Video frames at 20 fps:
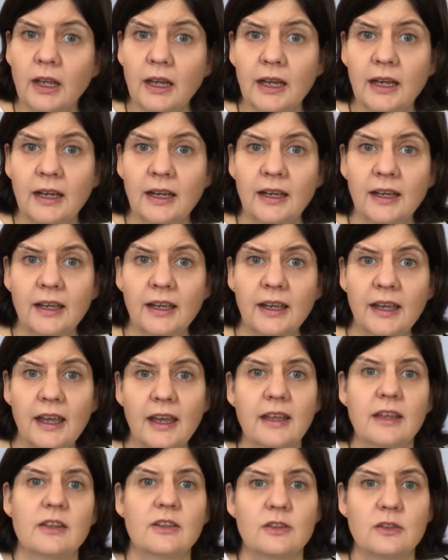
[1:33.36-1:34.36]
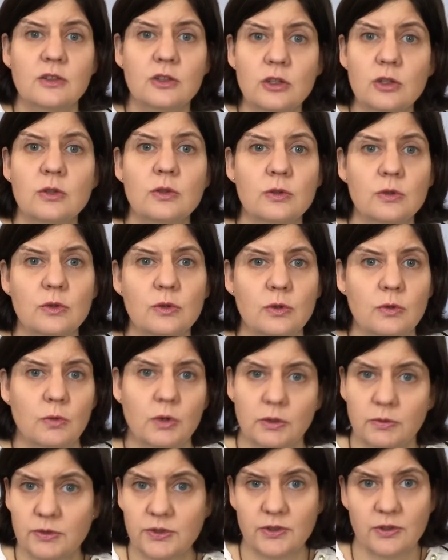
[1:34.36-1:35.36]
I knew
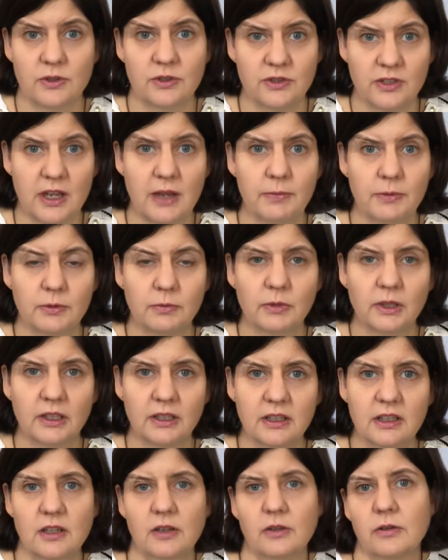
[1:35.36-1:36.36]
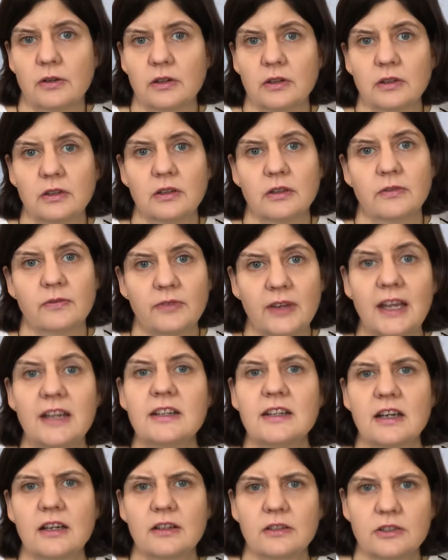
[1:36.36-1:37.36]
what was going to happen when Kira
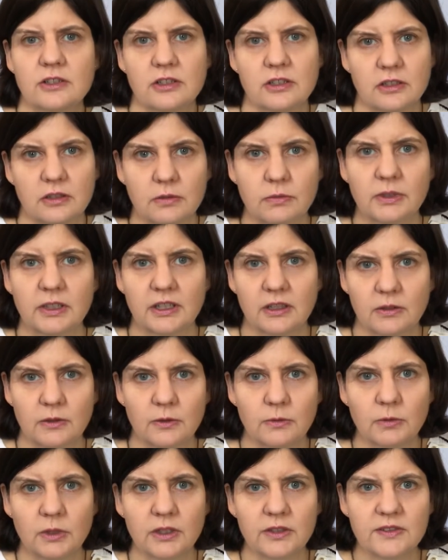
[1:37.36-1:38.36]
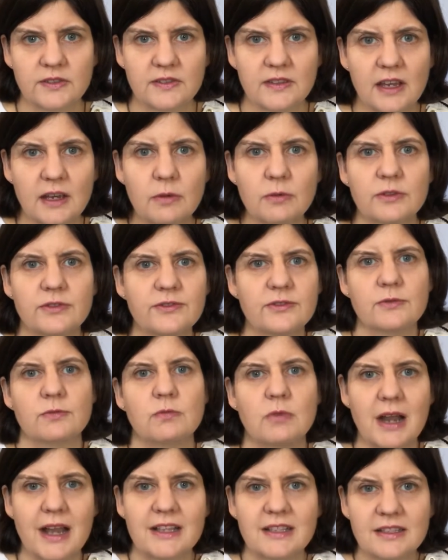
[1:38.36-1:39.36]
found out what Aaron was. That was the
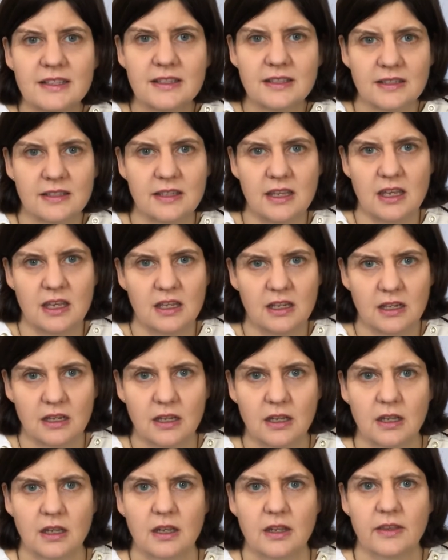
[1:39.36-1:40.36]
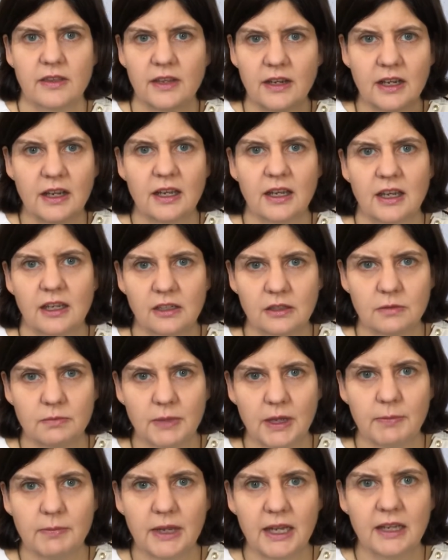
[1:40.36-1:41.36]
one scene that I had in
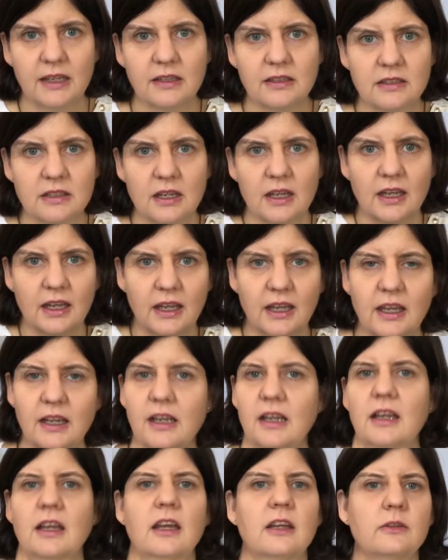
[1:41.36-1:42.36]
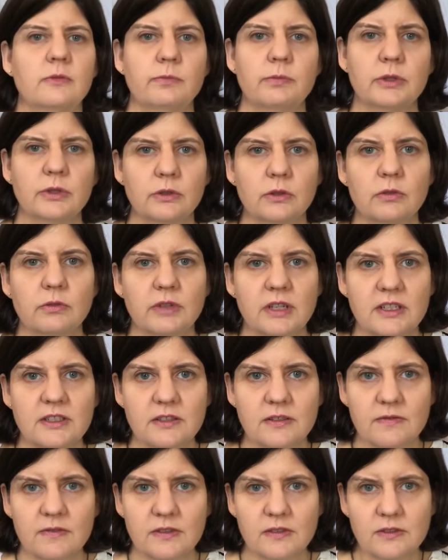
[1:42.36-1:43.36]
my mind, and I kind of built the
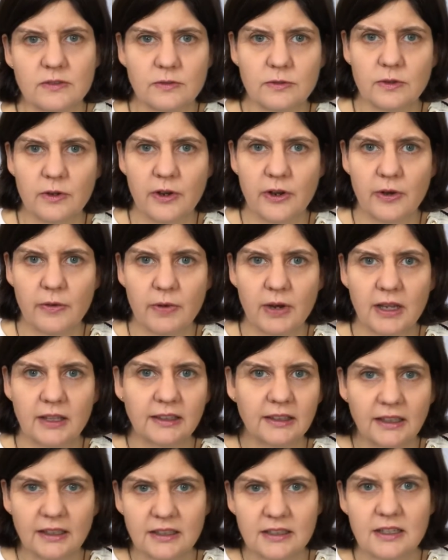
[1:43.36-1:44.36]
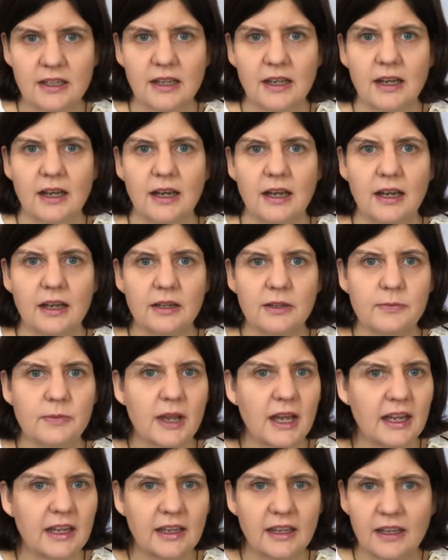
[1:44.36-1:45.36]
rest of the story around that. Um,
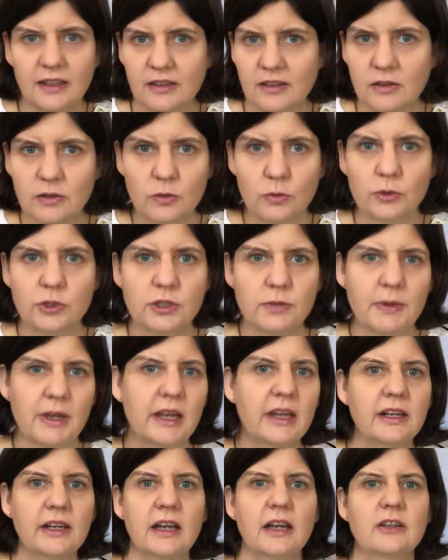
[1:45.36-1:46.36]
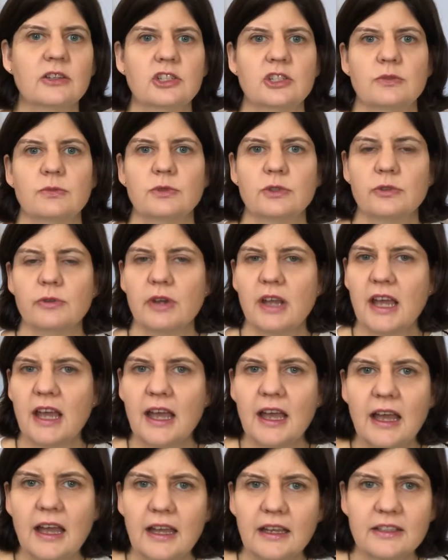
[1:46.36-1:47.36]
I thought about how she would
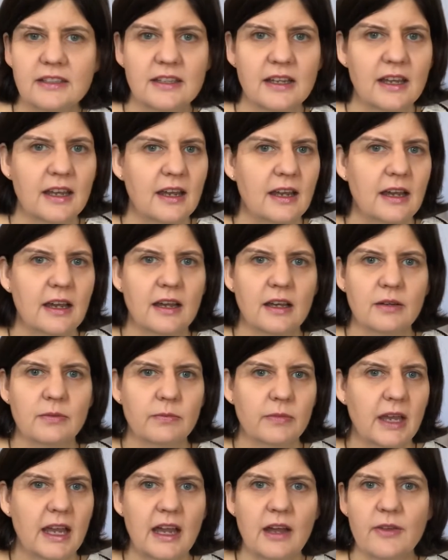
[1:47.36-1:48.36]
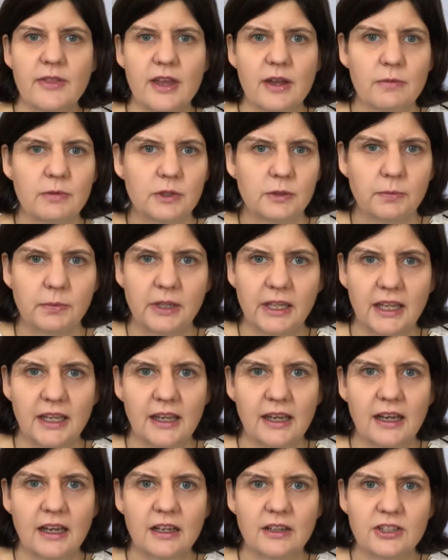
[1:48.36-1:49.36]
react, um, how that would play
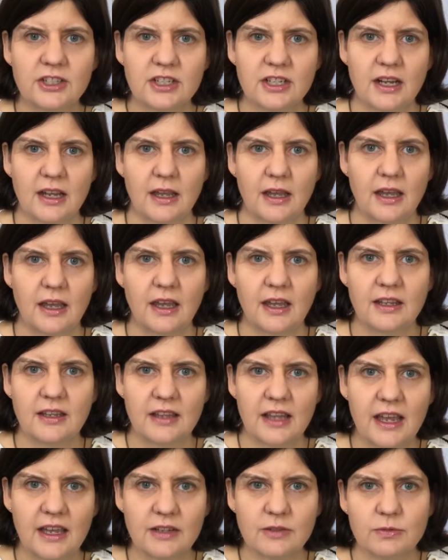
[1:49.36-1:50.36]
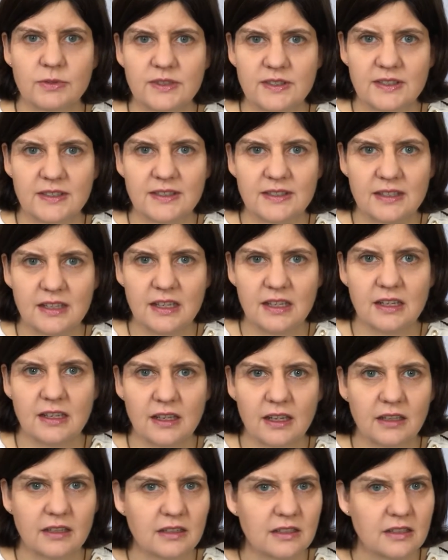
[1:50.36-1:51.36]
out, and that was the scene
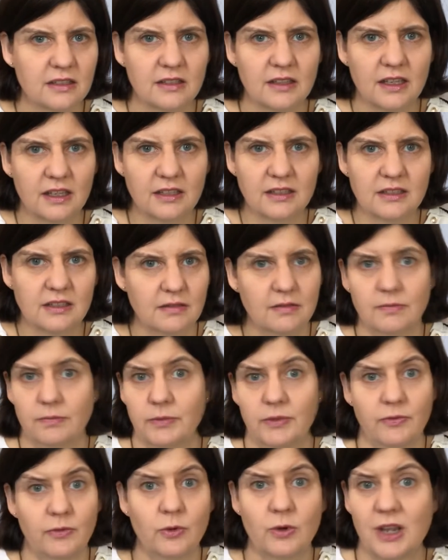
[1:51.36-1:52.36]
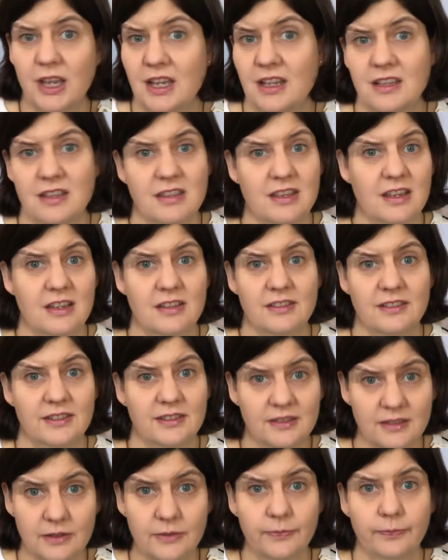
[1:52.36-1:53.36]
that, that before anything
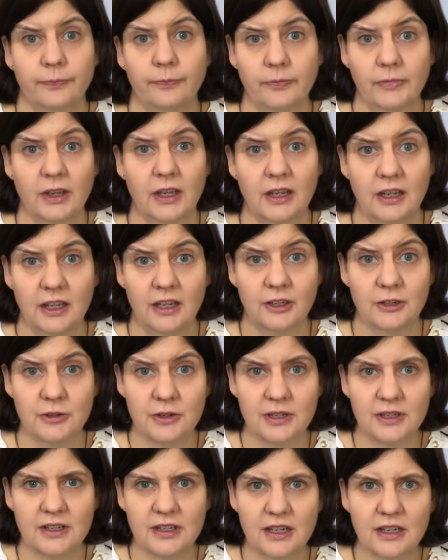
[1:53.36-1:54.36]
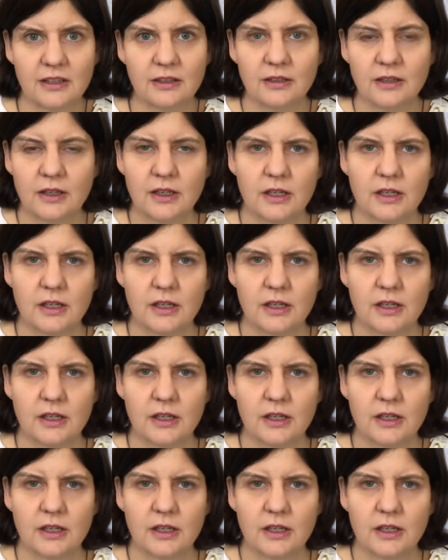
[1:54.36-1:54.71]
else I had written down.